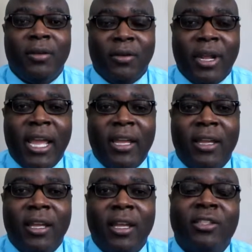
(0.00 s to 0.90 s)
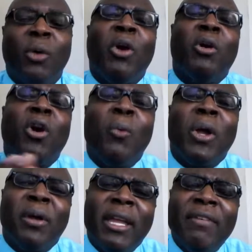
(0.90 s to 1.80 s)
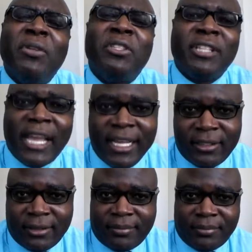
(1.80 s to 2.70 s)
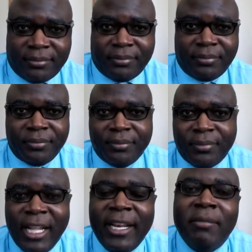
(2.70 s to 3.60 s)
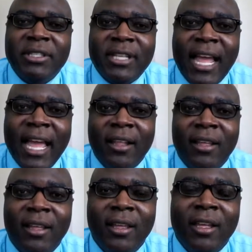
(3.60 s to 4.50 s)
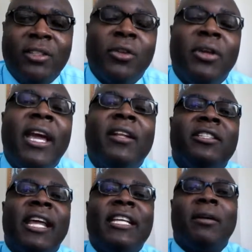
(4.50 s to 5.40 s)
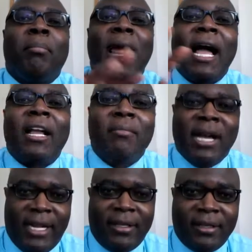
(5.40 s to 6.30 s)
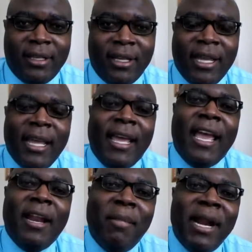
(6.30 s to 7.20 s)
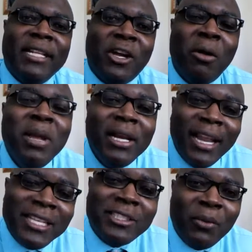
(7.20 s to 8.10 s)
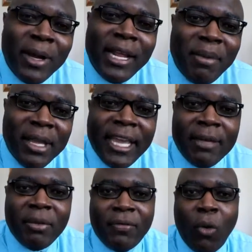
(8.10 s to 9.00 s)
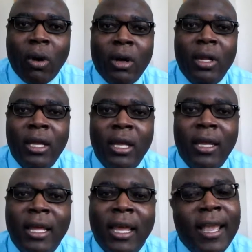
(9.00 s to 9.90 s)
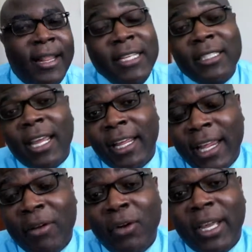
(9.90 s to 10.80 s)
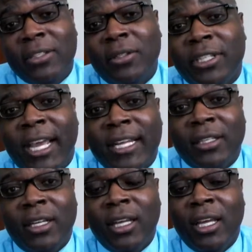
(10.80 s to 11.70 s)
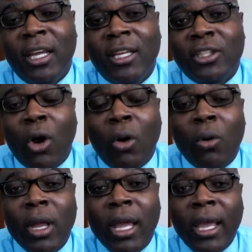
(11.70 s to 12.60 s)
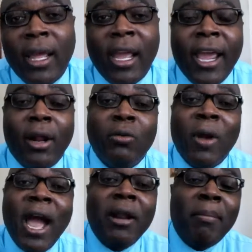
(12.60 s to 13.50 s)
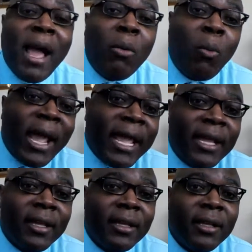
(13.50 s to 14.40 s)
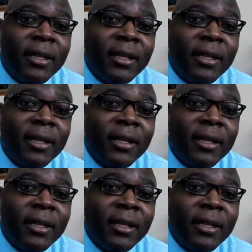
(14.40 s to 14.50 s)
Okay? So we're going to give it to the states. Let them decide. So you give the states a block of money. And the money's going to be less than what they've been getting before. And you ain't going to get to the states. So in a roundabout way,